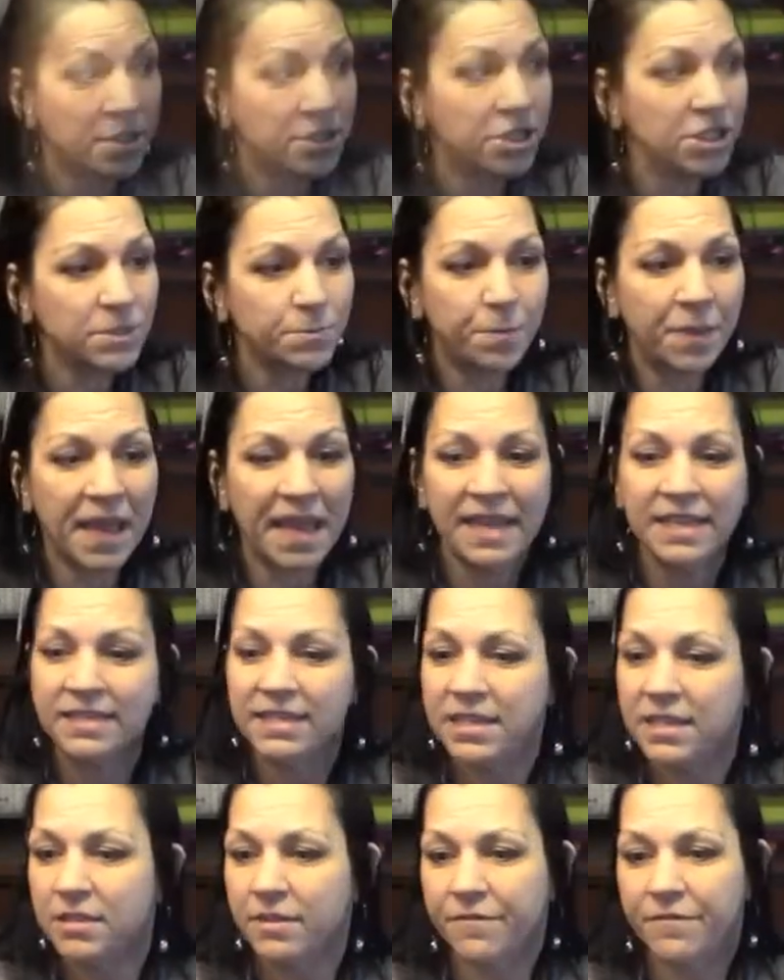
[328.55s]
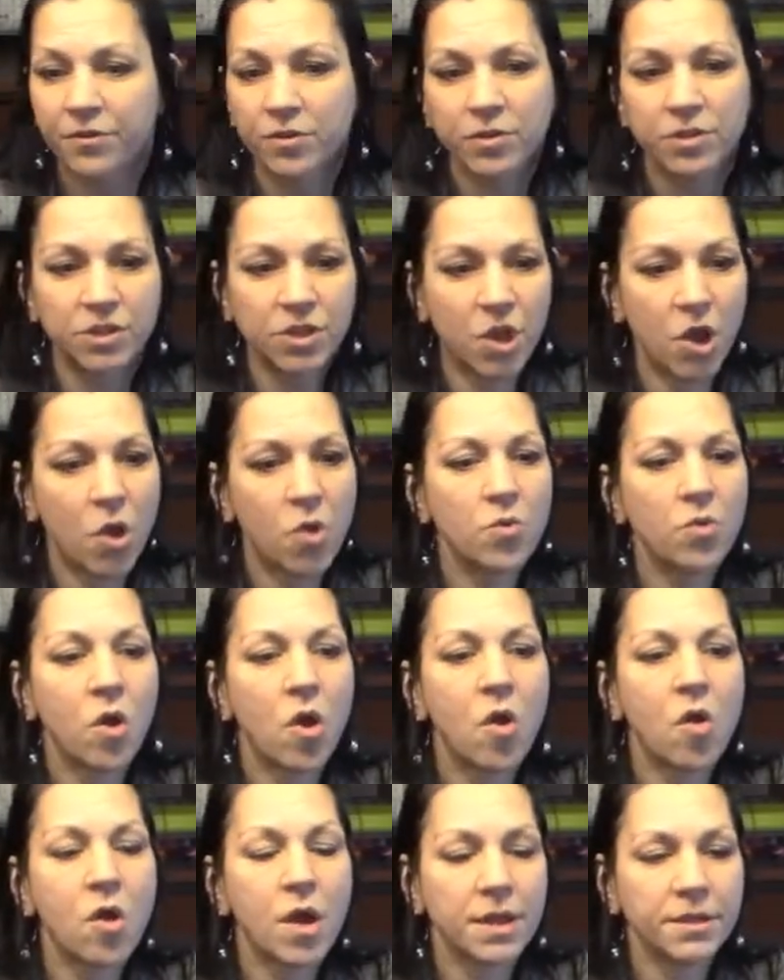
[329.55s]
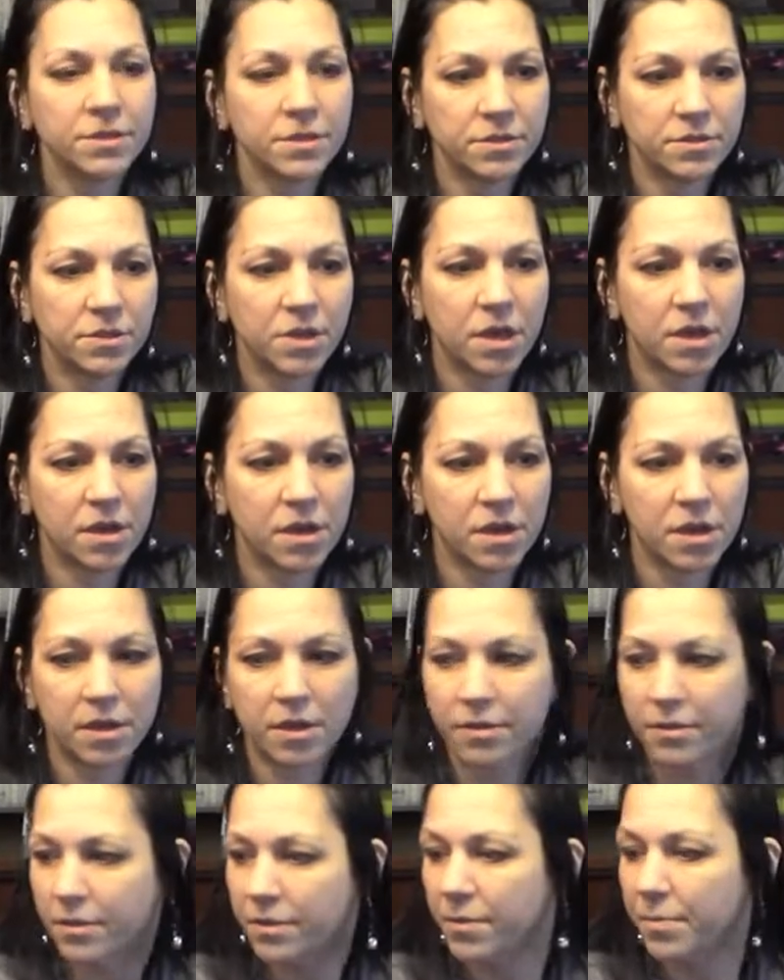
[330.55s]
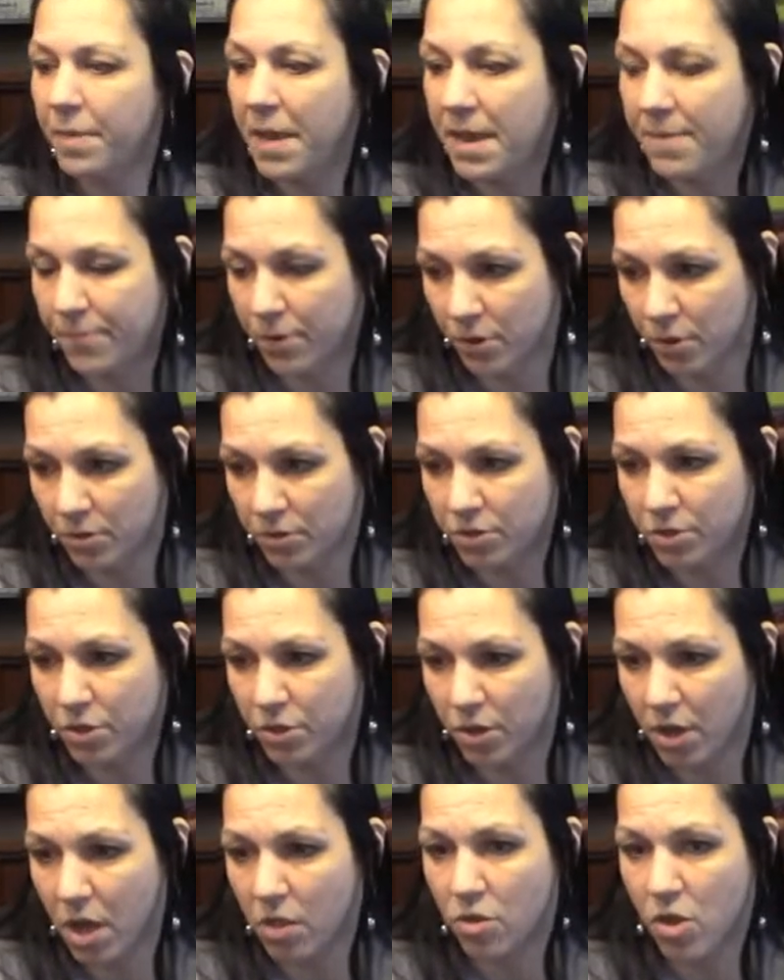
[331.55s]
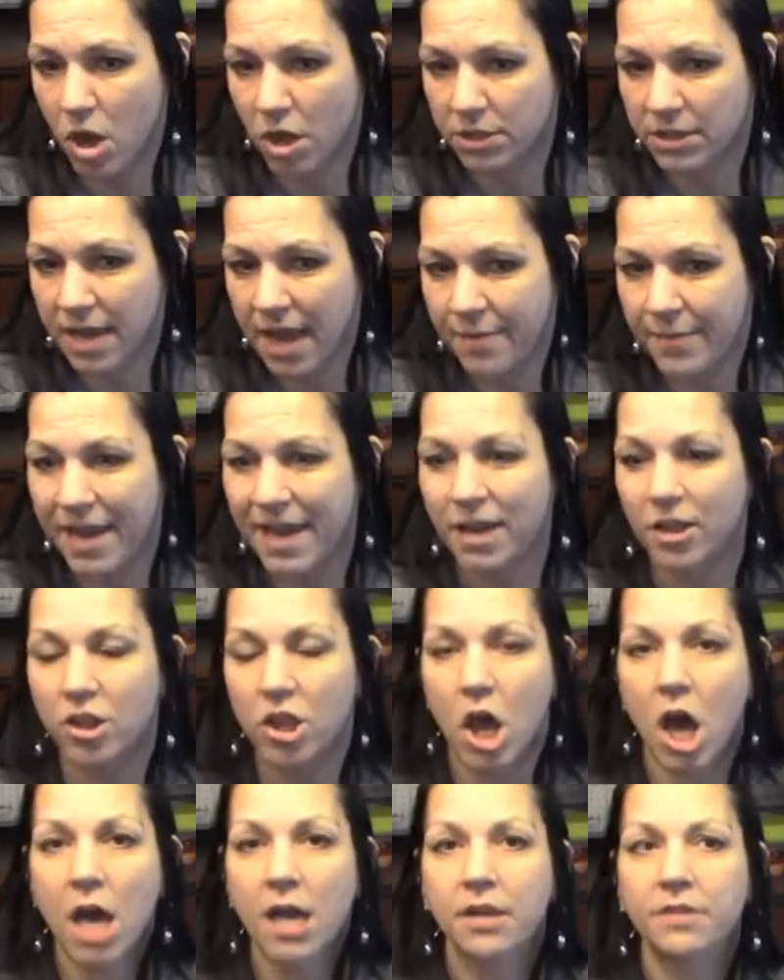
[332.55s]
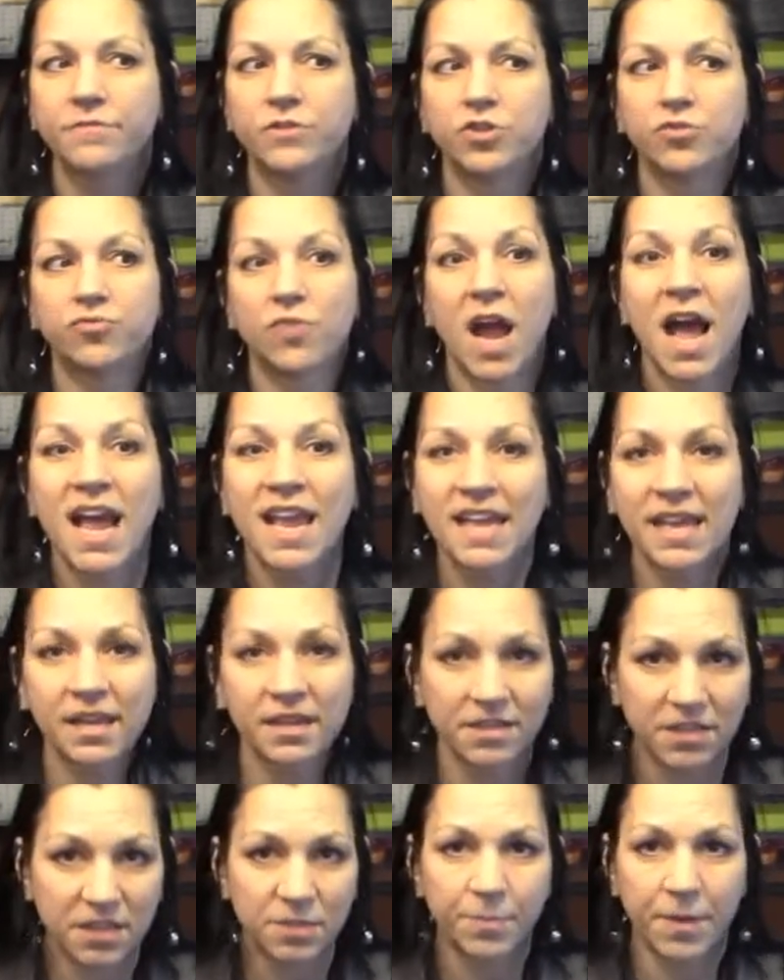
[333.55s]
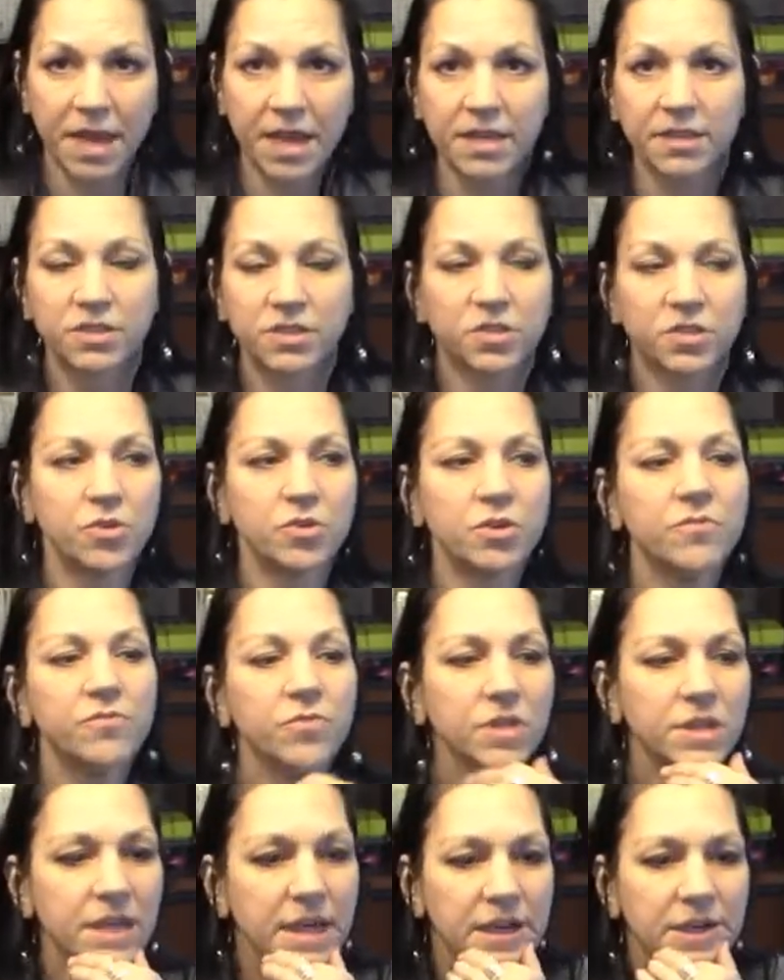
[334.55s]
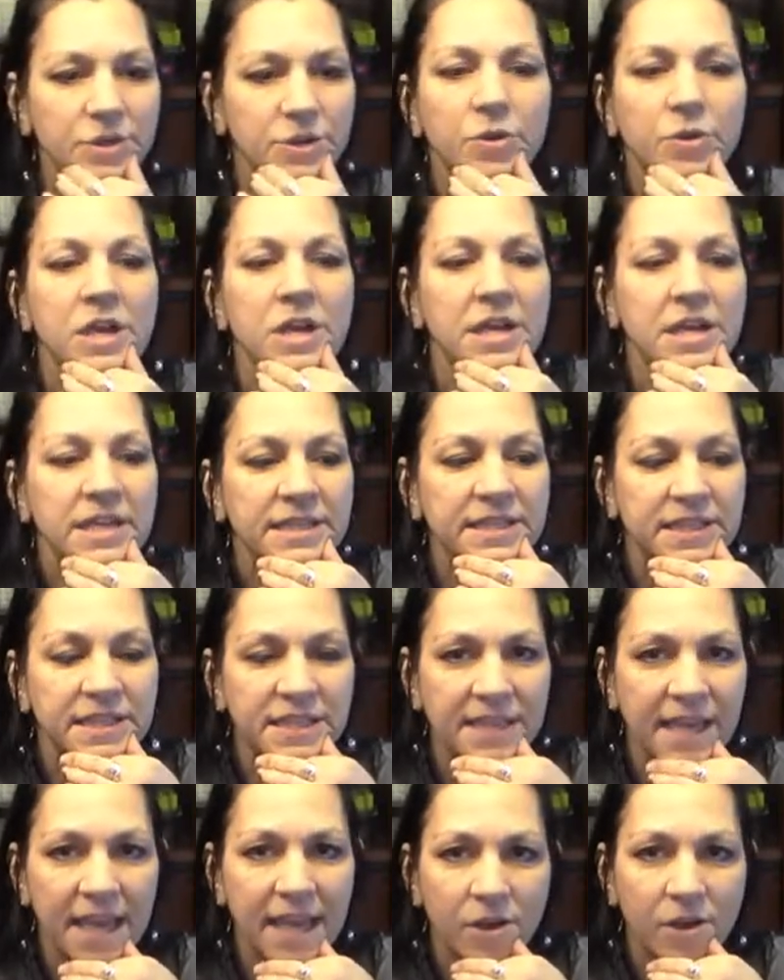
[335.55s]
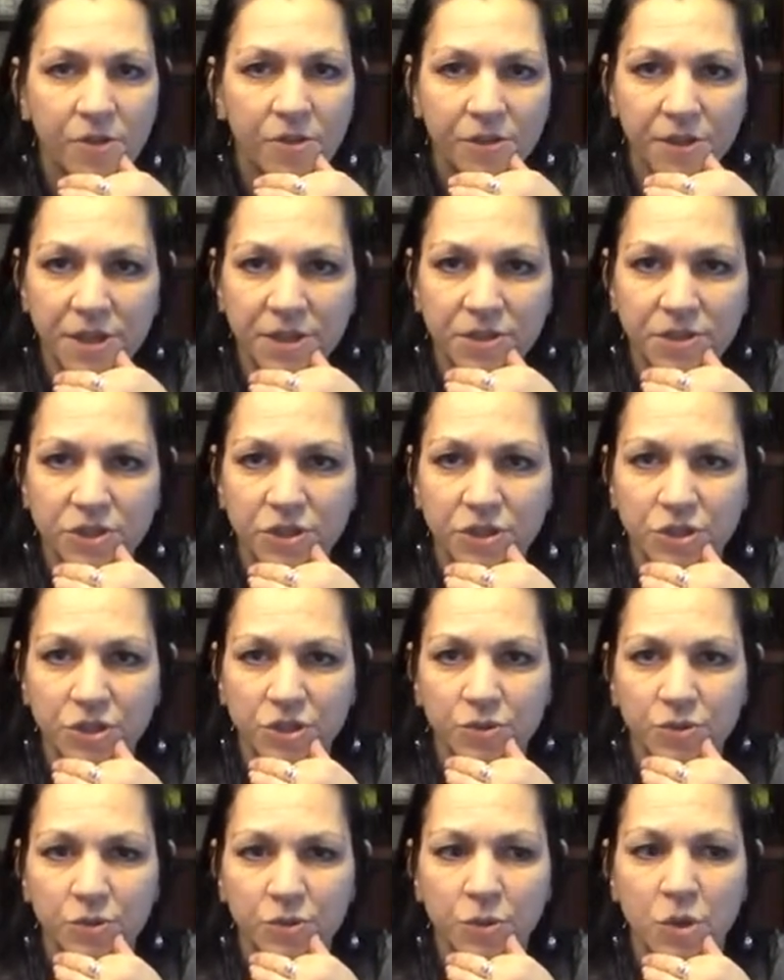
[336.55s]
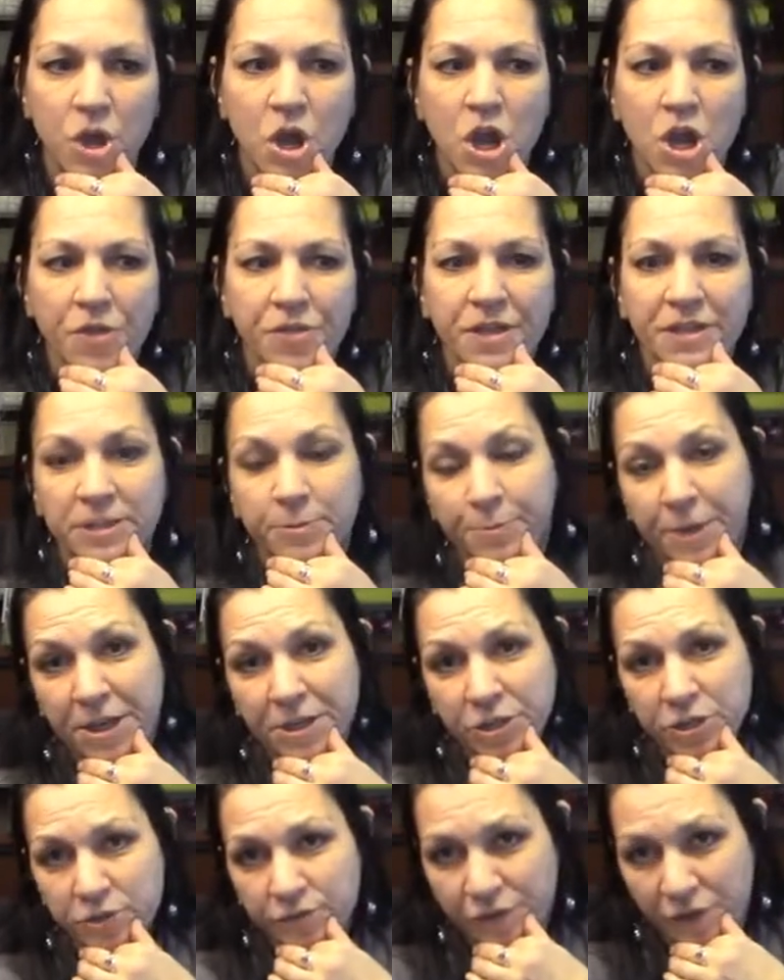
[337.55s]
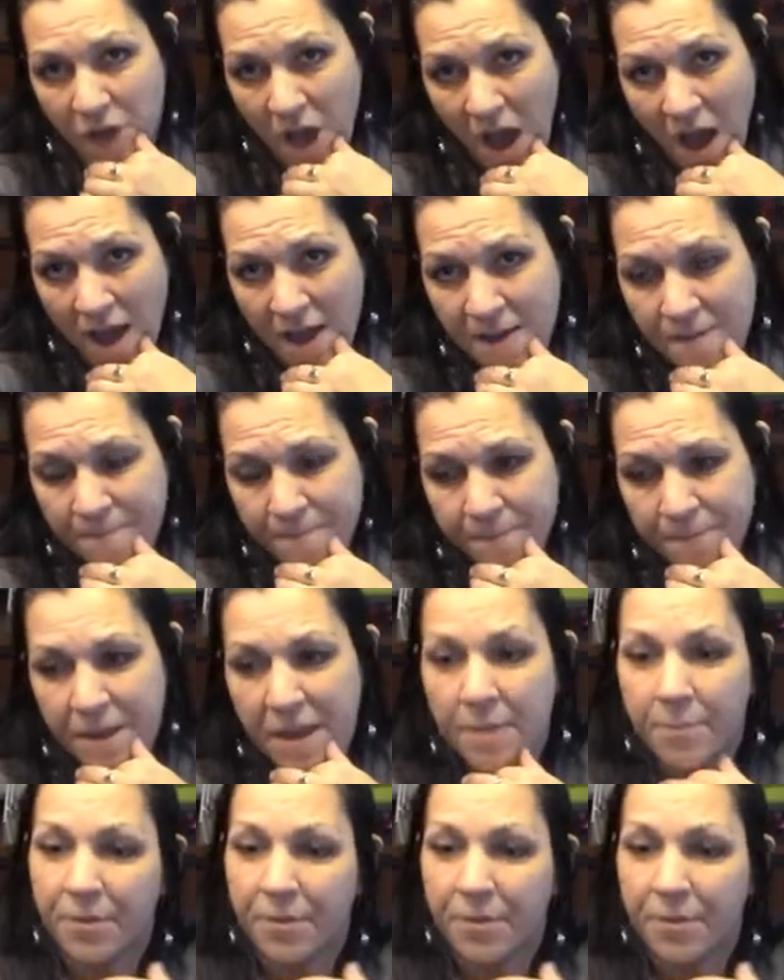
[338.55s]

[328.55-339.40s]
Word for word: Just painting the first coat on uh, the paper took a long time and a lot of drying space. So you've really got to scale this to the space you've got.